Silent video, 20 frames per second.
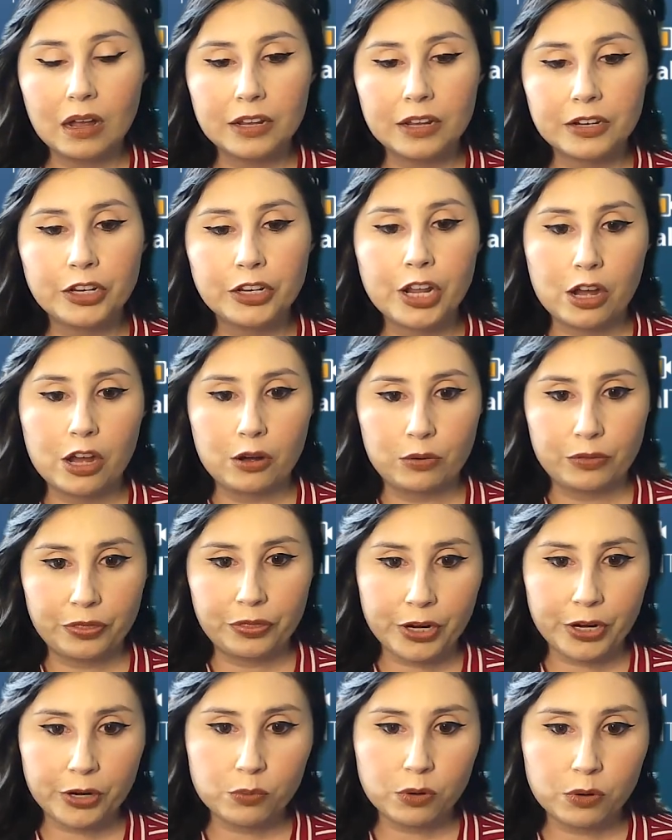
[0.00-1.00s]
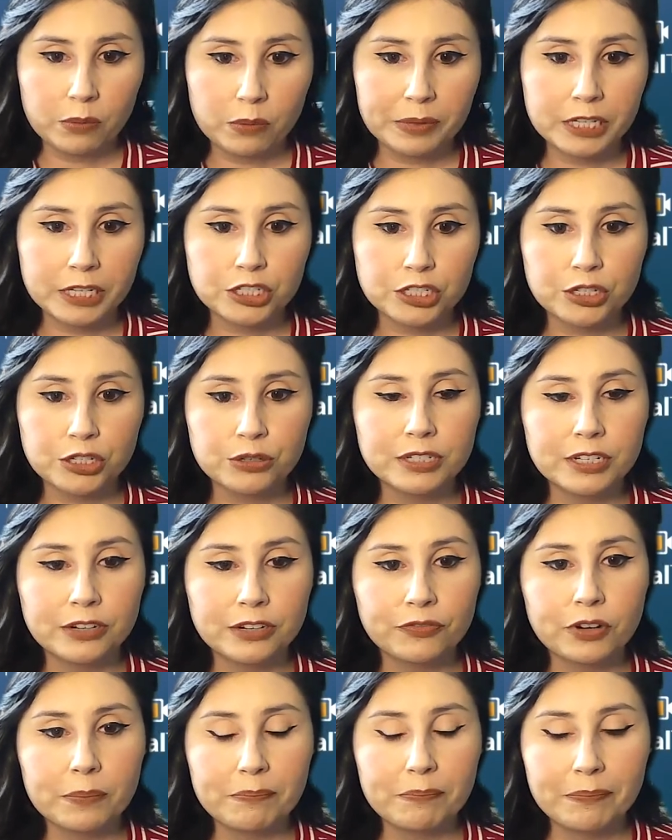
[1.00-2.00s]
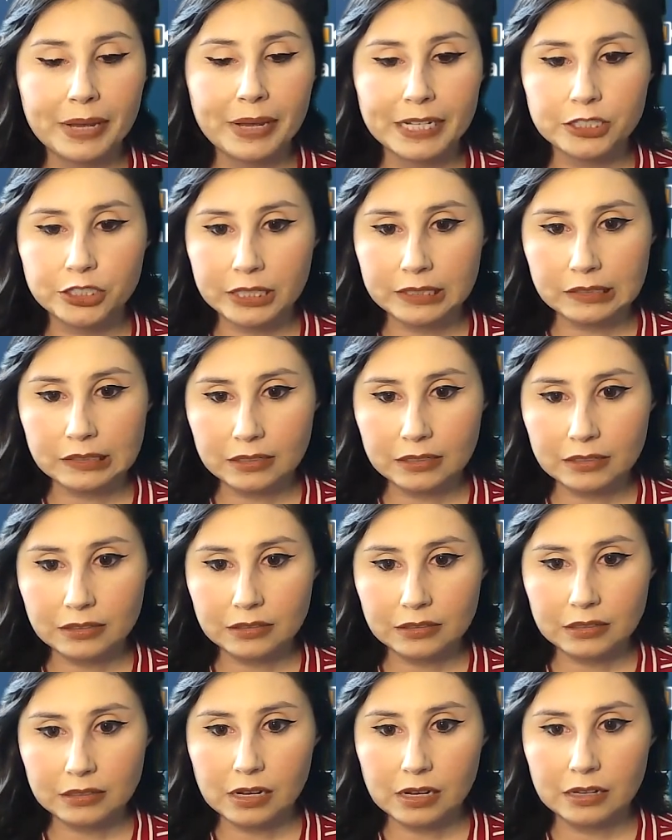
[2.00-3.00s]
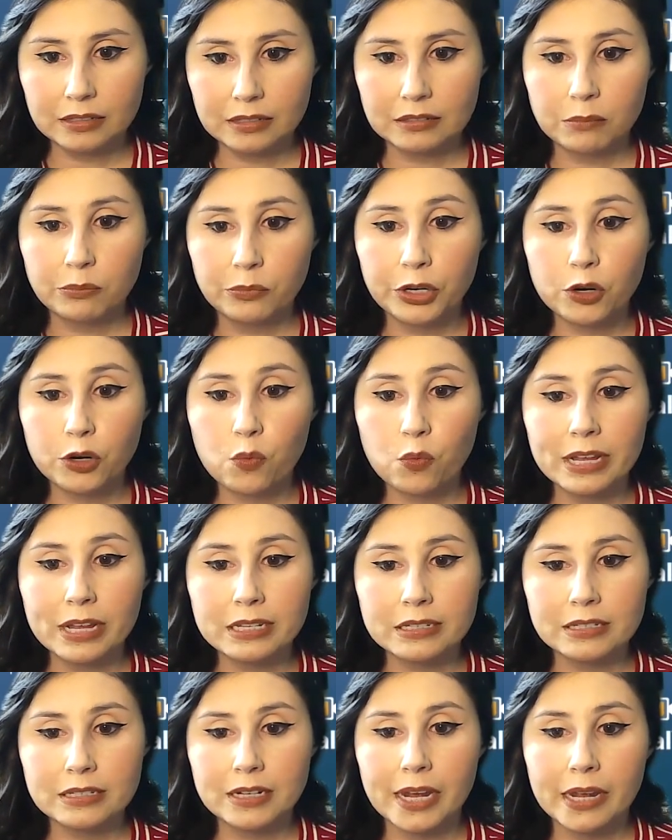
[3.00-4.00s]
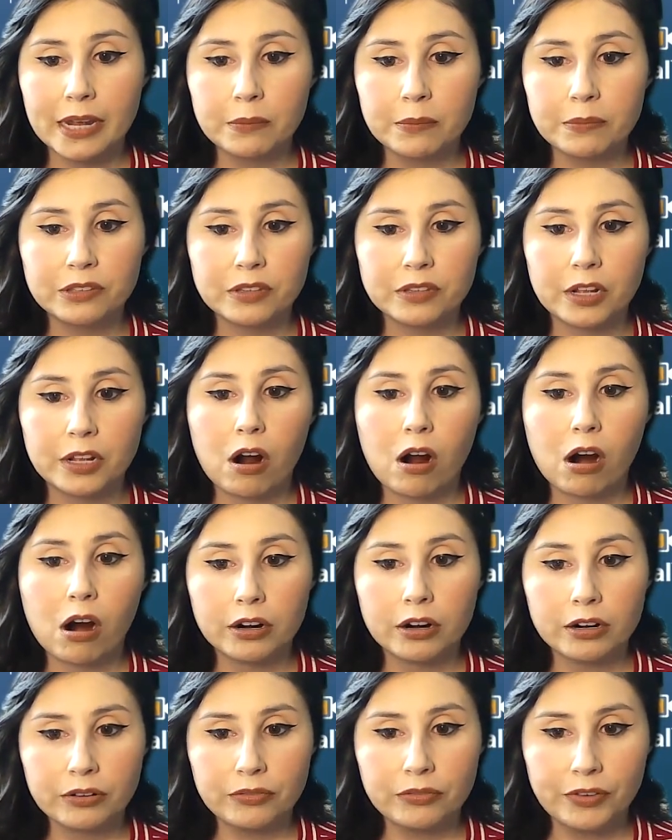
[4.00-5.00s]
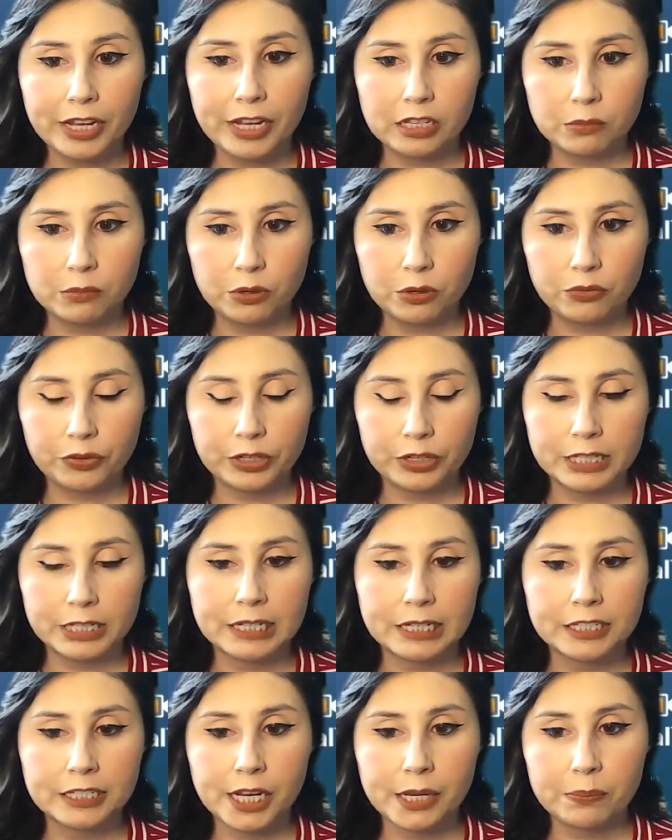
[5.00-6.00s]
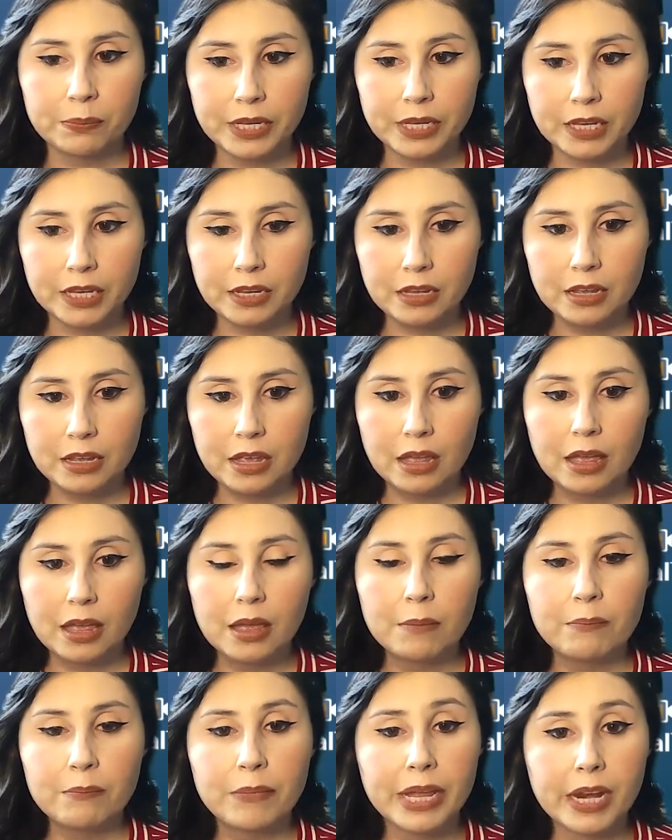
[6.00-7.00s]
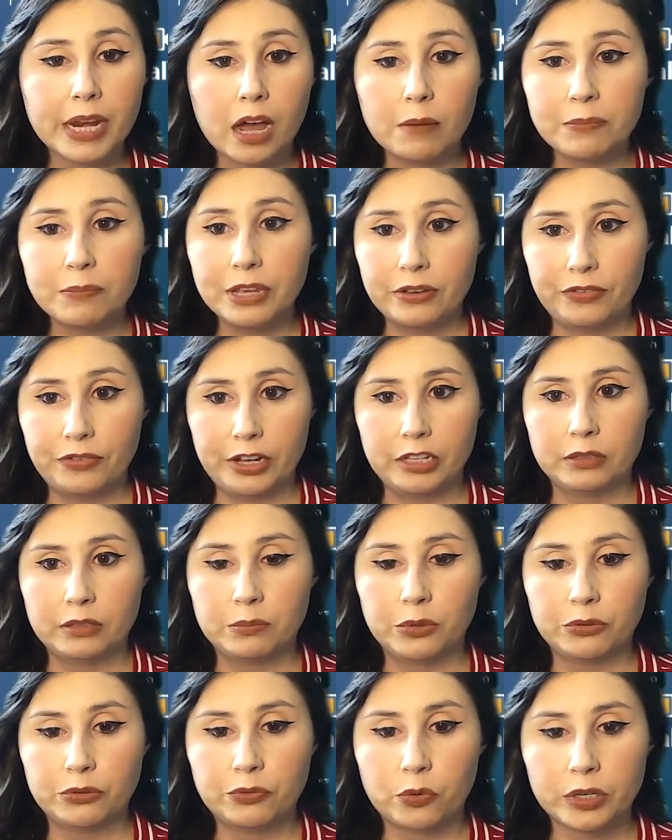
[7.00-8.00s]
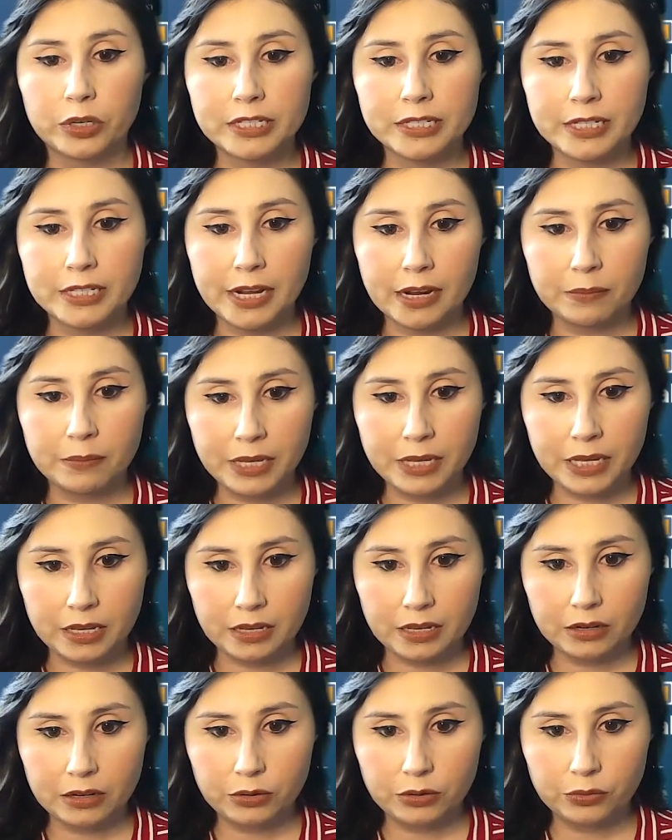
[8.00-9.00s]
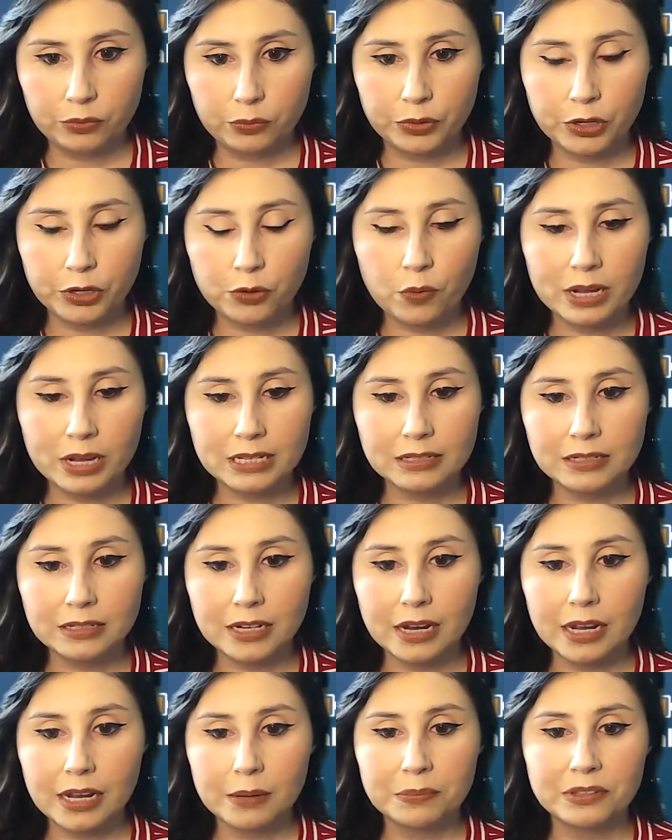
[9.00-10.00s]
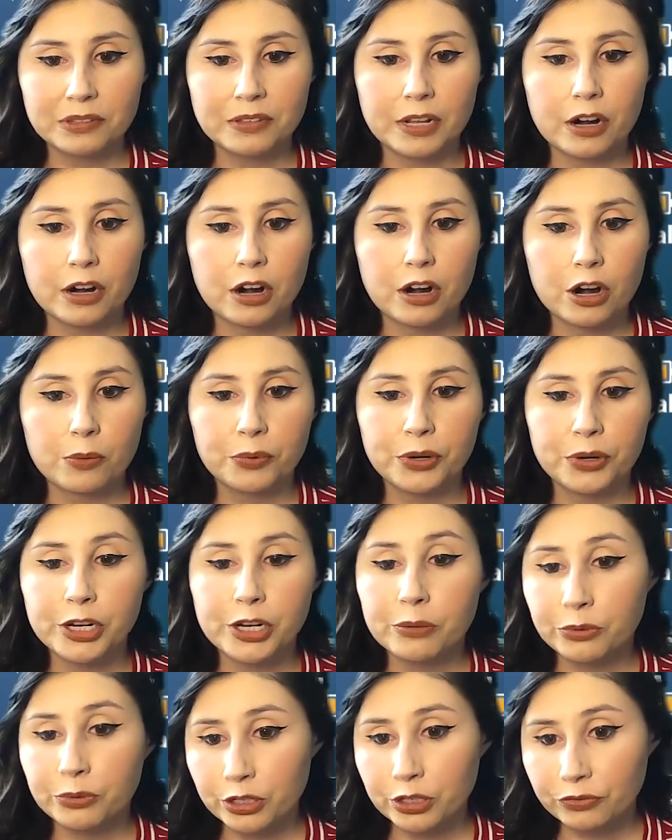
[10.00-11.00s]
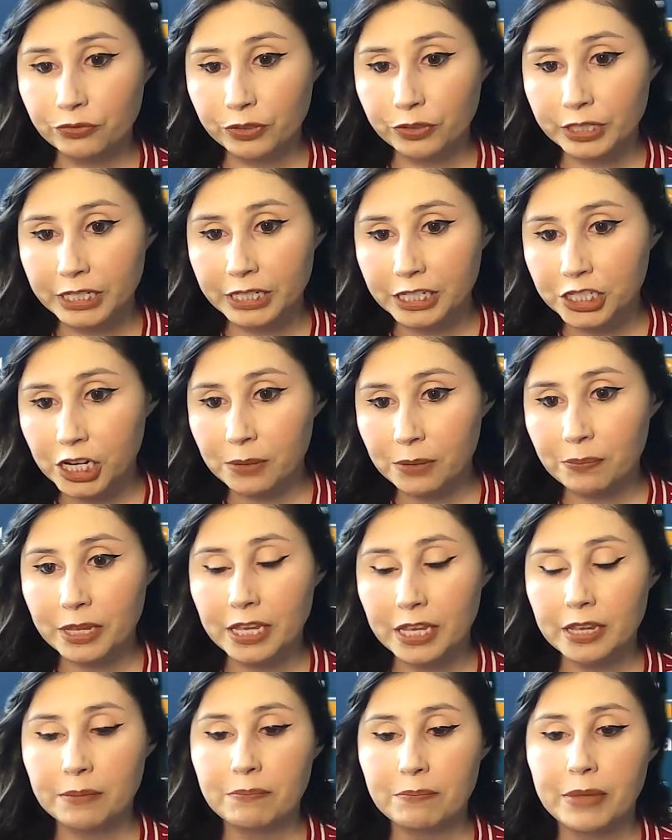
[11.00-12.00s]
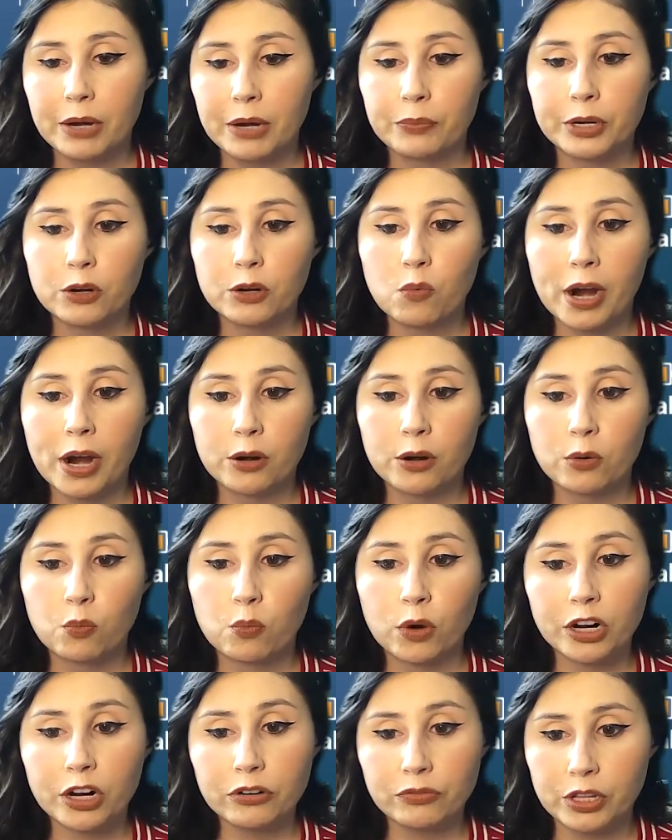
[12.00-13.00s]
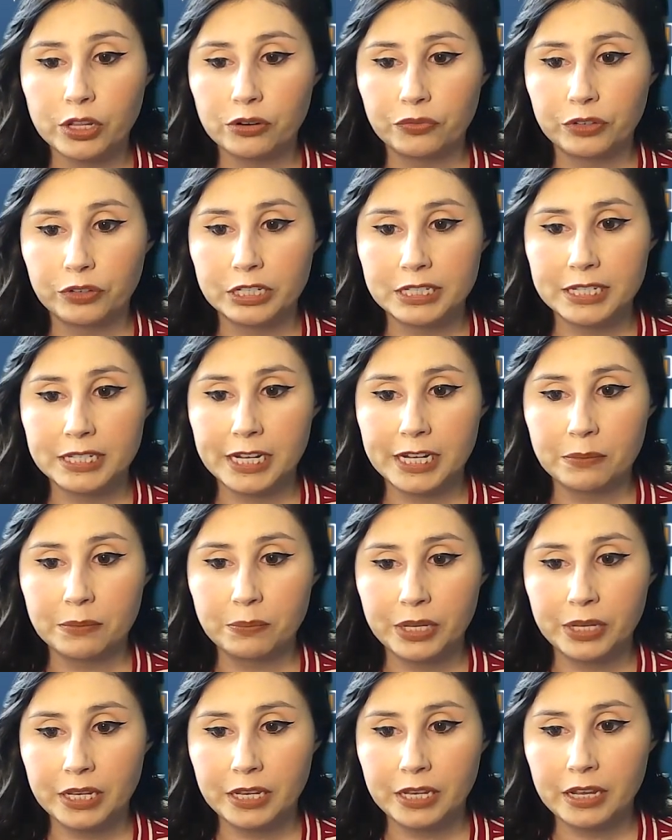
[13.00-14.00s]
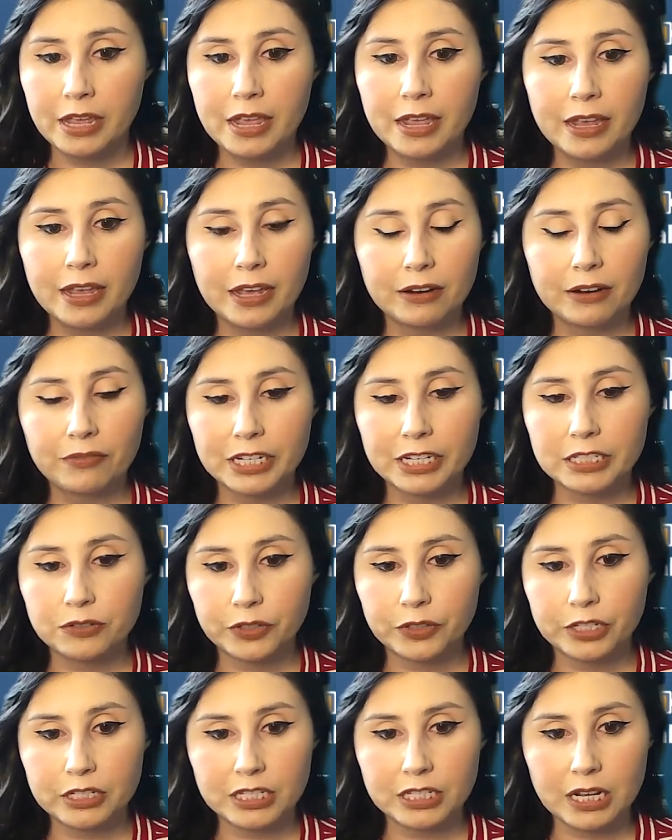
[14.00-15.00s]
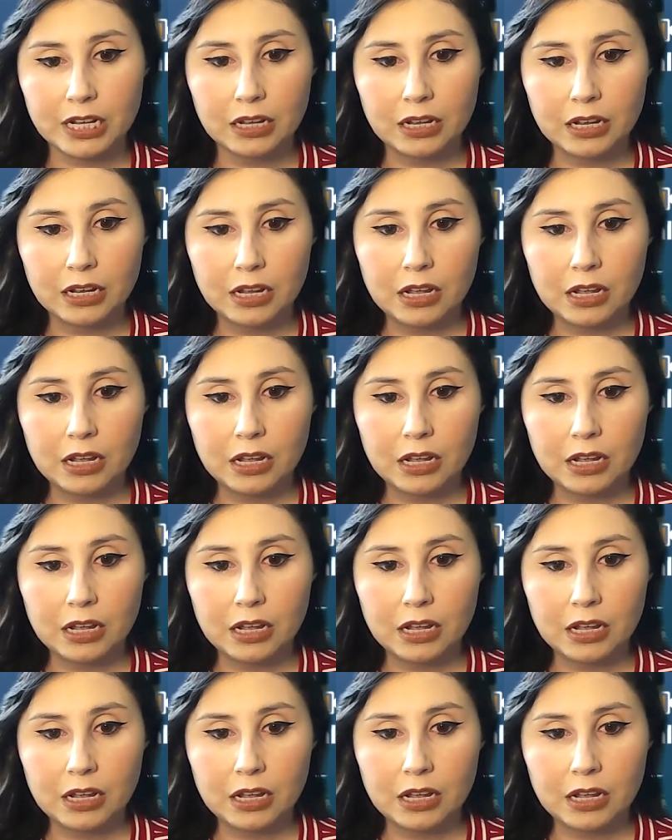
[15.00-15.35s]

No, there will be two different matrices. Some request types that are available for DJP may not be available for CIP. Request types that are pre-approved for DJP may require workflow for CIP and vice versa.